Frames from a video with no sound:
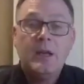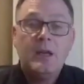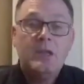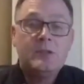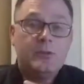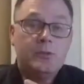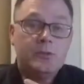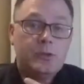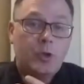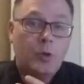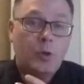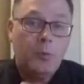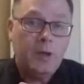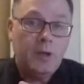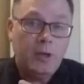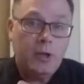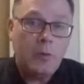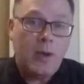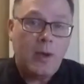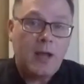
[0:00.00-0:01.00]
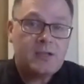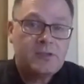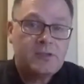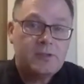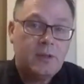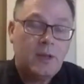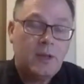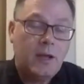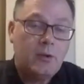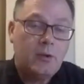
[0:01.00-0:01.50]
There's a company in the US
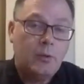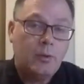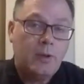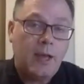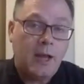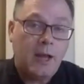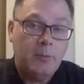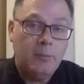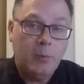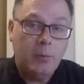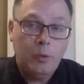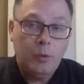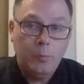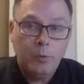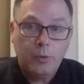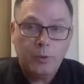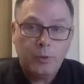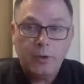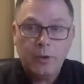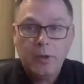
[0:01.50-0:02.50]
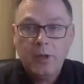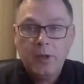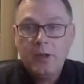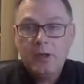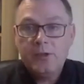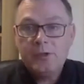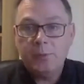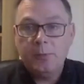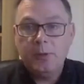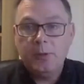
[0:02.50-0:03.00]
called Kelley Blue Book.
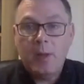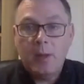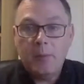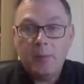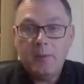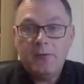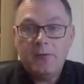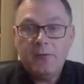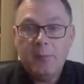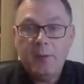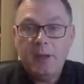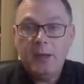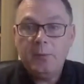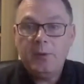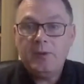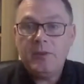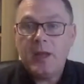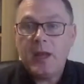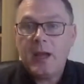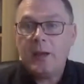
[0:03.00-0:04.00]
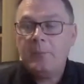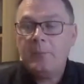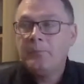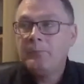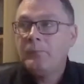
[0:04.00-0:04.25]
Some of you may be familiar with that.